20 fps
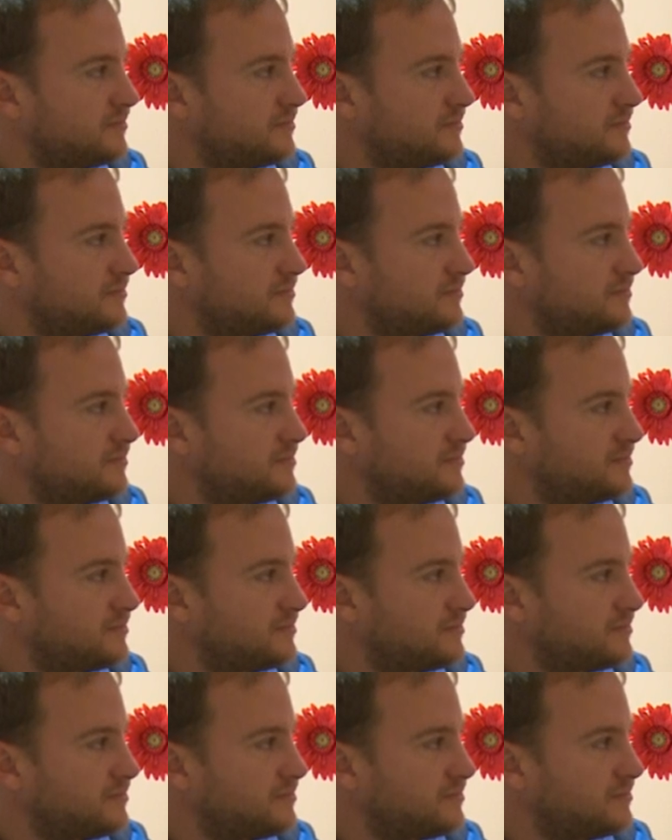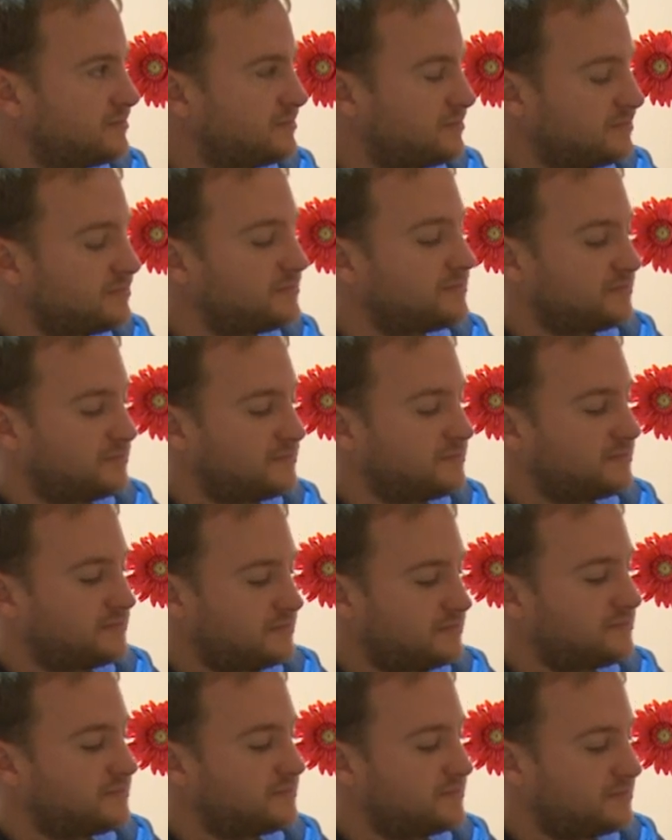
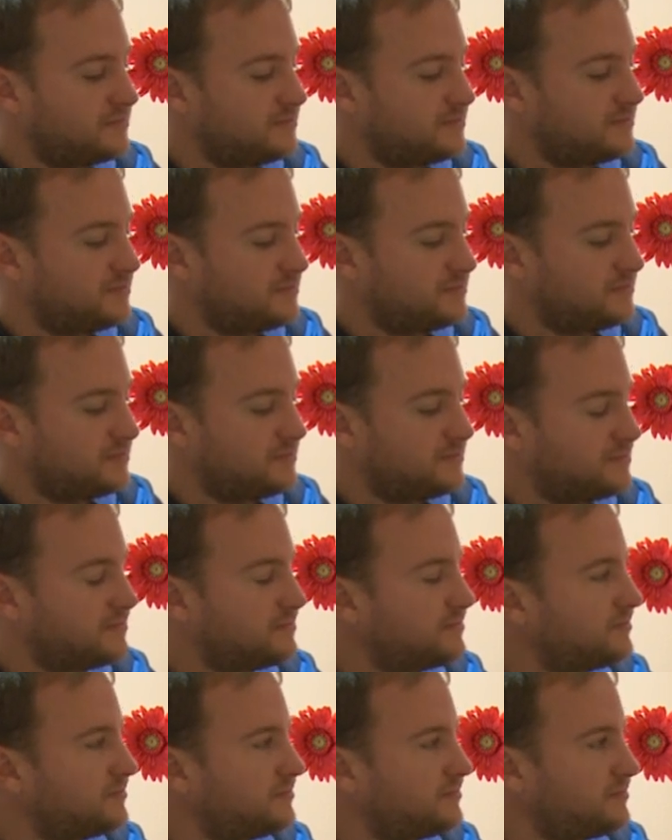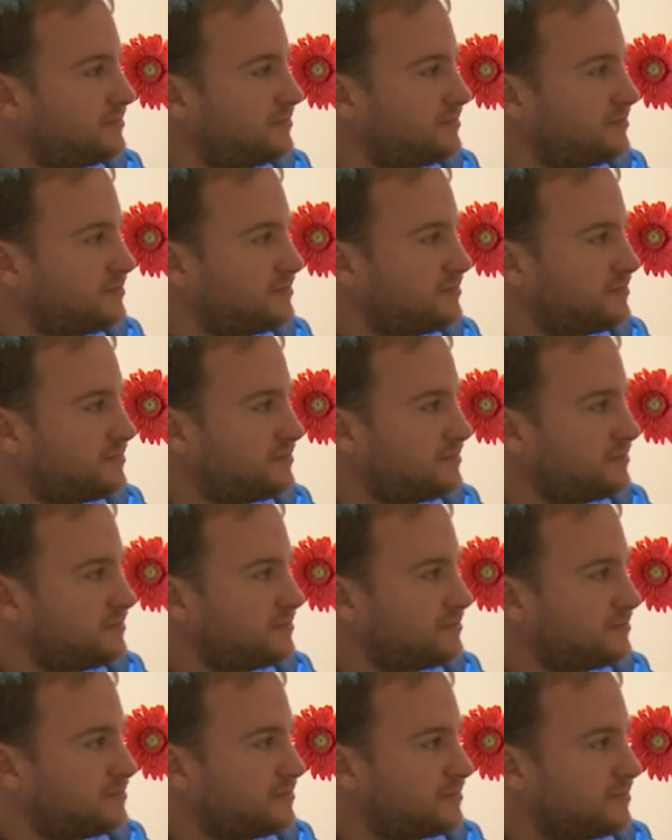
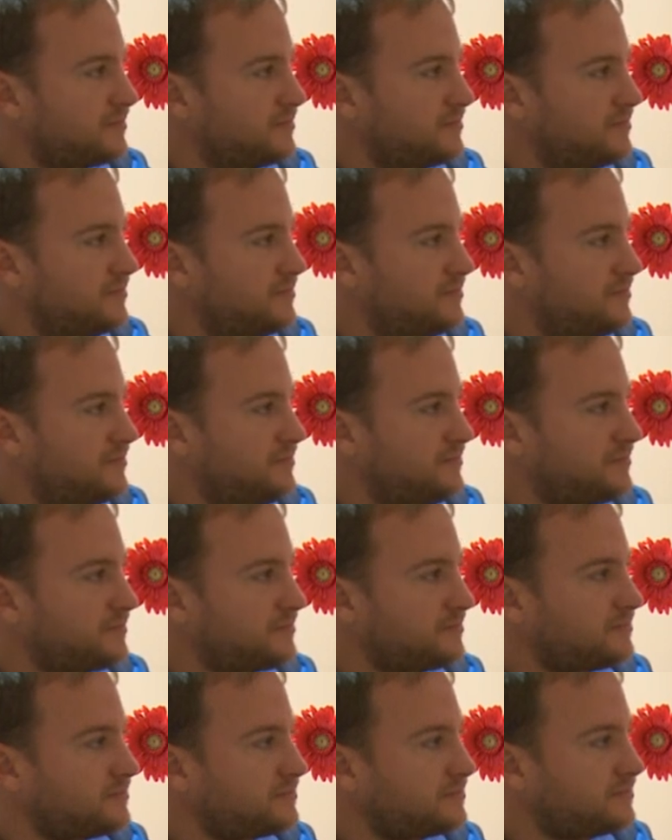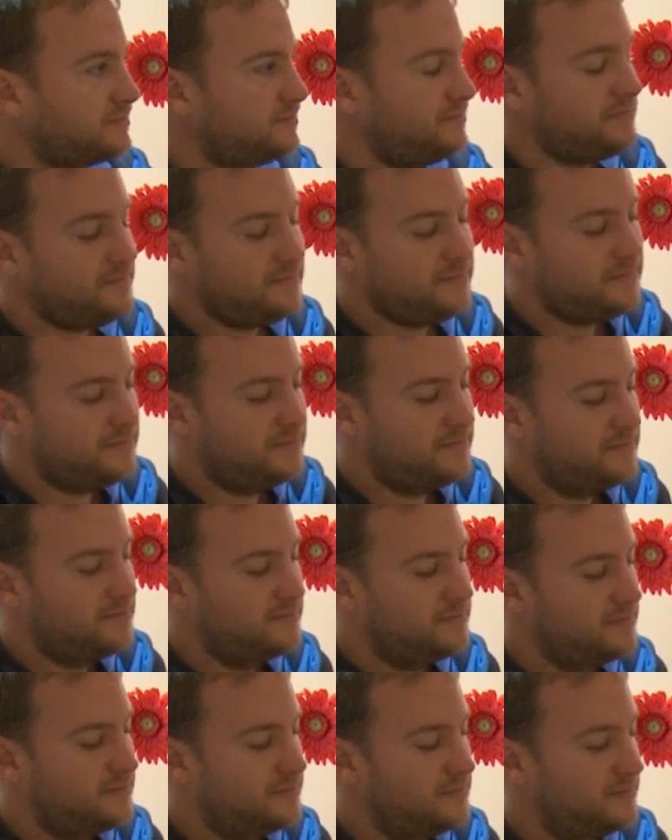
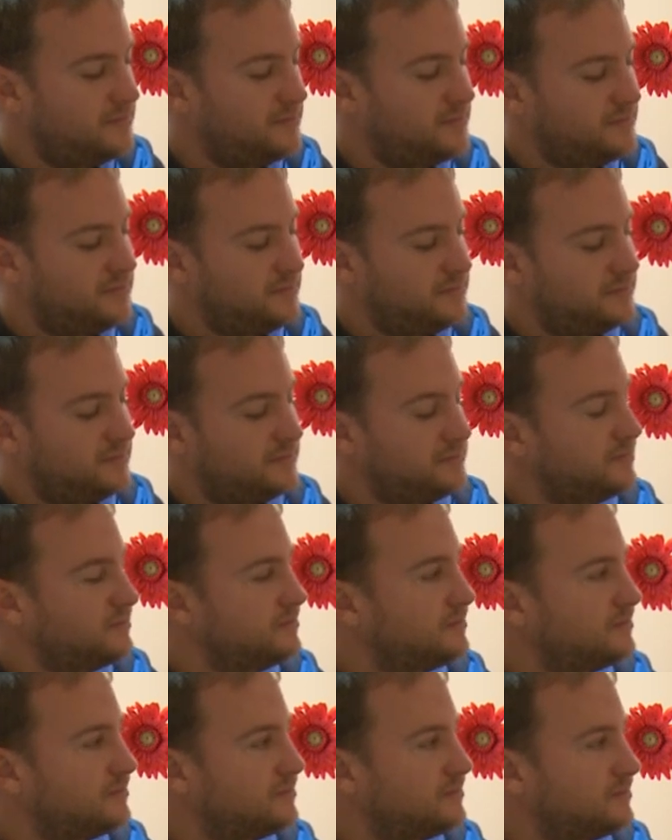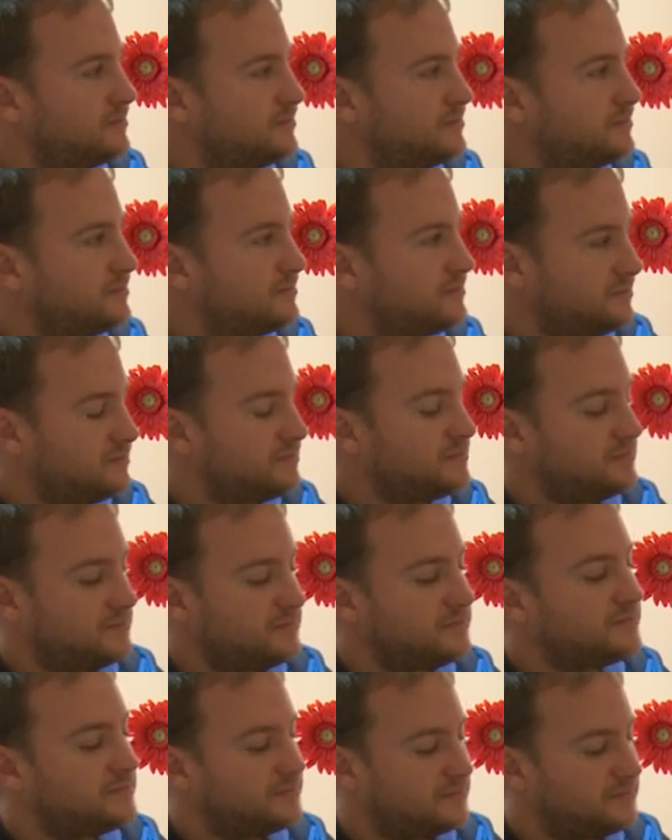This person isn't speaking.